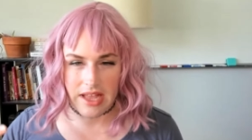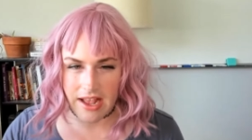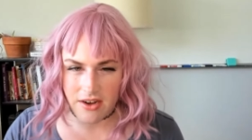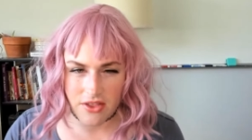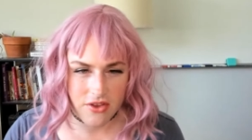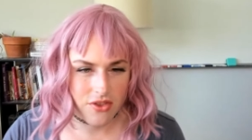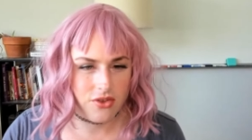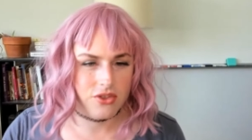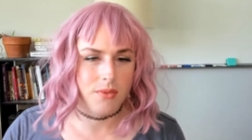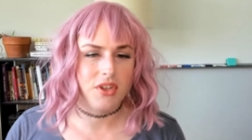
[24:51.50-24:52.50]
I don't know,
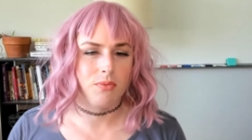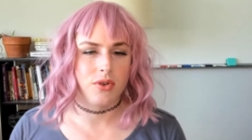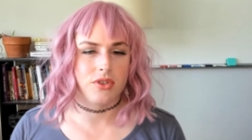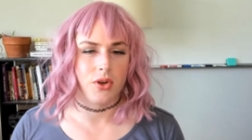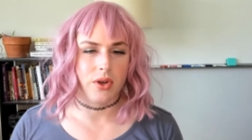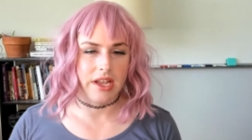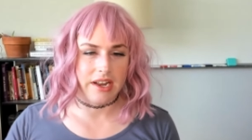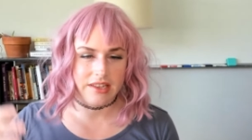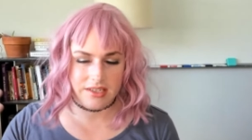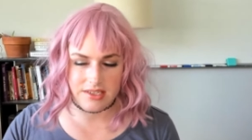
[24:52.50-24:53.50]
there's so much more to it. And
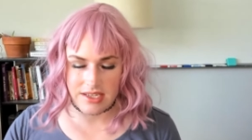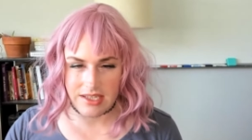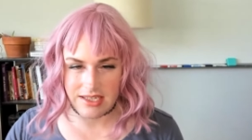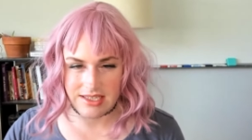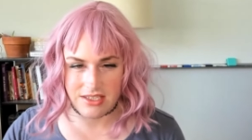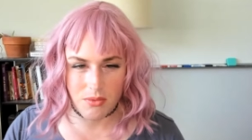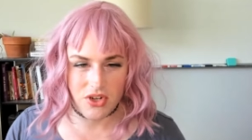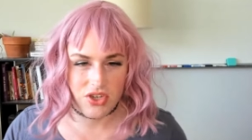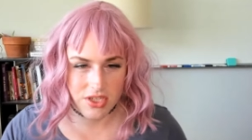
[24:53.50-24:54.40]
I just think it's so much